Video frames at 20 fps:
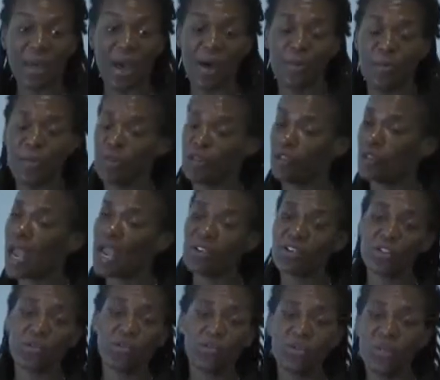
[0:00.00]
conference,
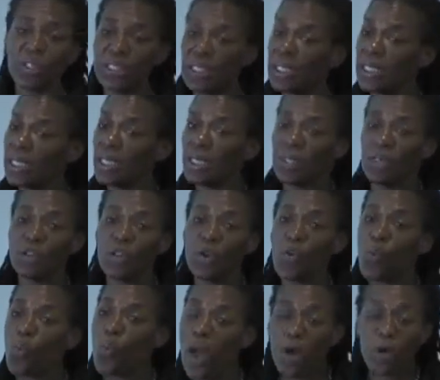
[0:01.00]
actually really you
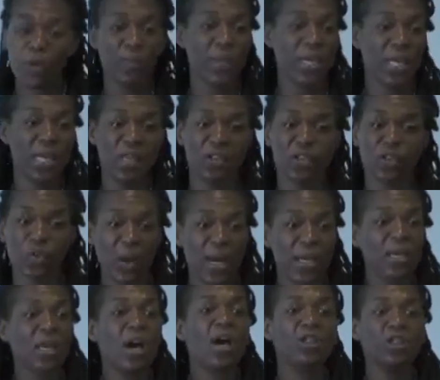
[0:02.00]
know, well-meaning,
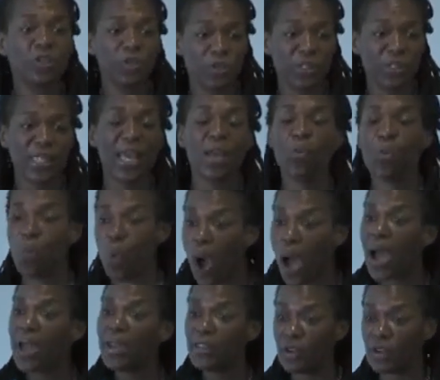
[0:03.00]
trying to understand
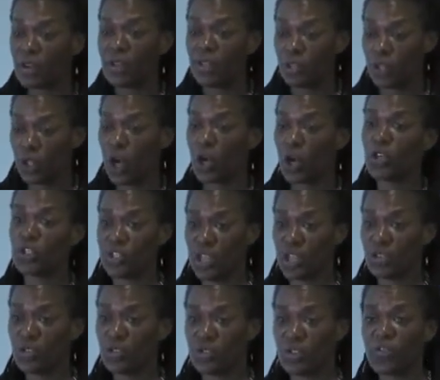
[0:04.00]
why there are these large
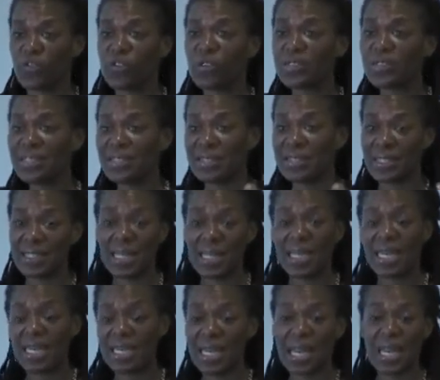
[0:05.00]
gender differences in,
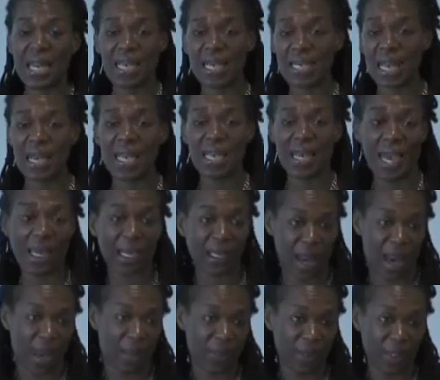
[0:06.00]
in, in, in
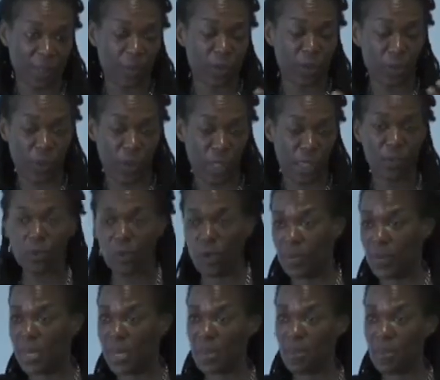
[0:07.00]
economics between
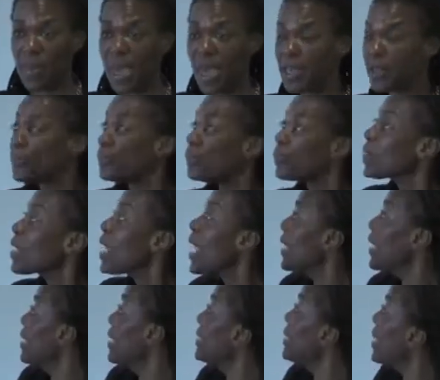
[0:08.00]
women and men.
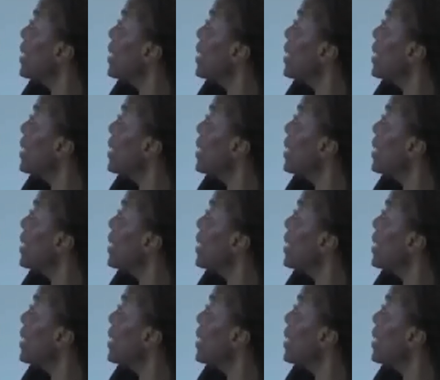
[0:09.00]
And he